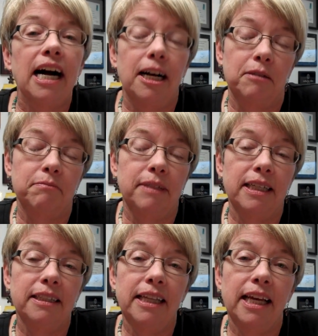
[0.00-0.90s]

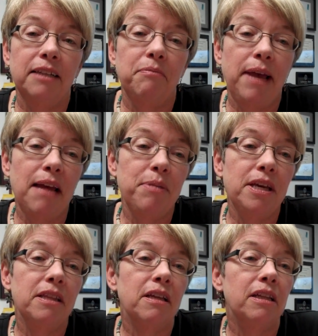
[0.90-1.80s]
and then
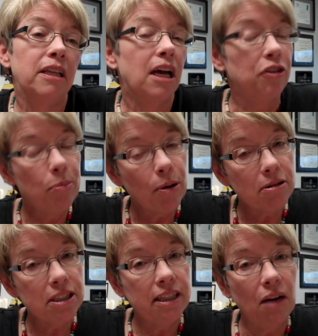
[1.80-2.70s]
maybe the other person